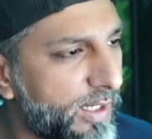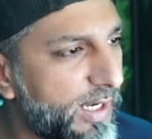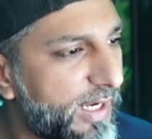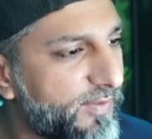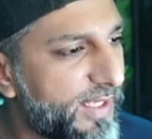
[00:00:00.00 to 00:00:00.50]

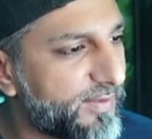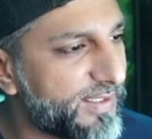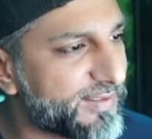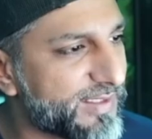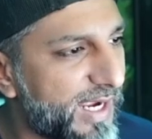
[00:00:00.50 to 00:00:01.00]
And then
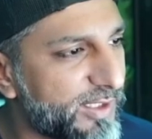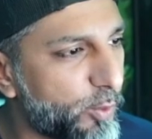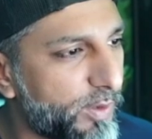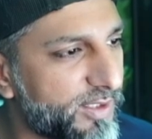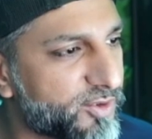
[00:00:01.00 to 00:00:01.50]
this side, you
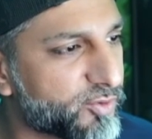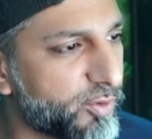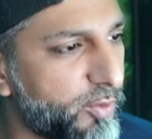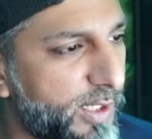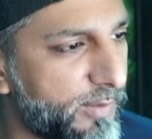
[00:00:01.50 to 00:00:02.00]
want to
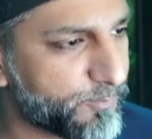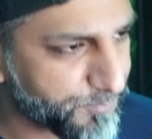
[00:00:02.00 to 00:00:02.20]
extrude it.